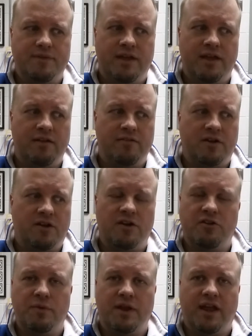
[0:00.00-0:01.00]
he
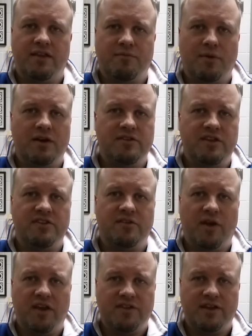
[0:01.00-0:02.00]
encouraged me to get some RCs
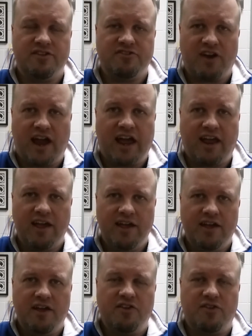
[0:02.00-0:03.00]
to race on his track.
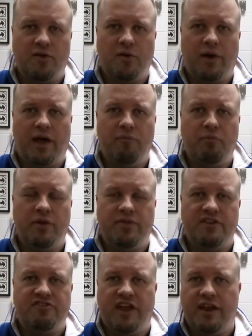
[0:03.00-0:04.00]
So I
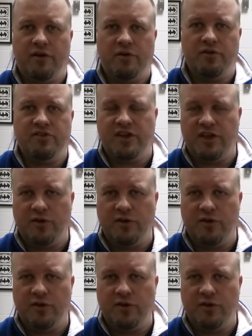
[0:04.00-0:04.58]
put the Jado to